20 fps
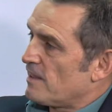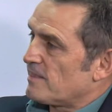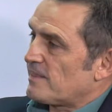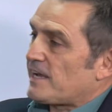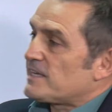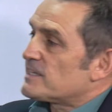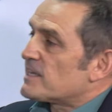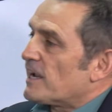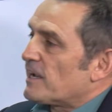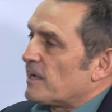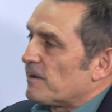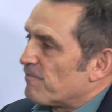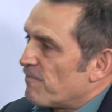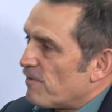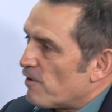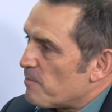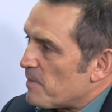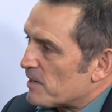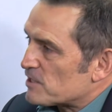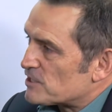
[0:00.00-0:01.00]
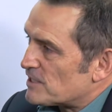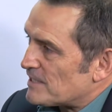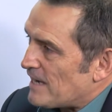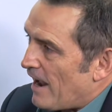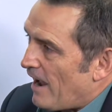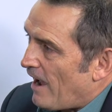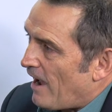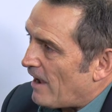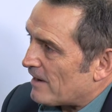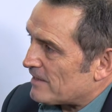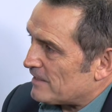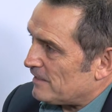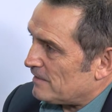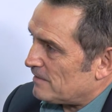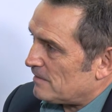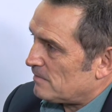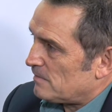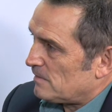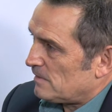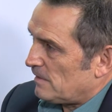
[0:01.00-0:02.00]
they take it very much to heart
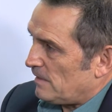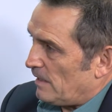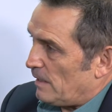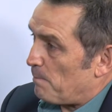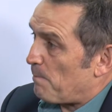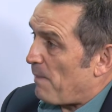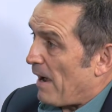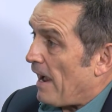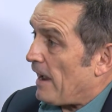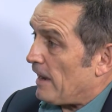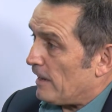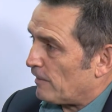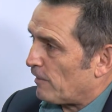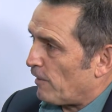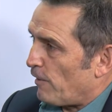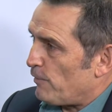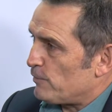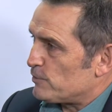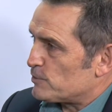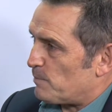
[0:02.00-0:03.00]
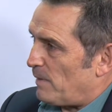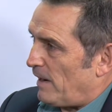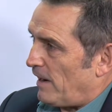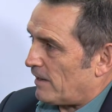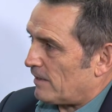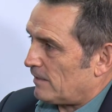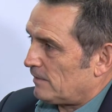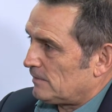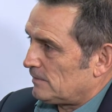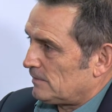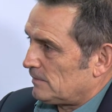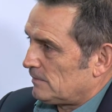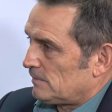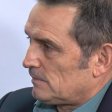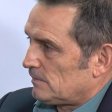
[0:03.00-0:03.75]
yeah. in paying loans back. Yeah.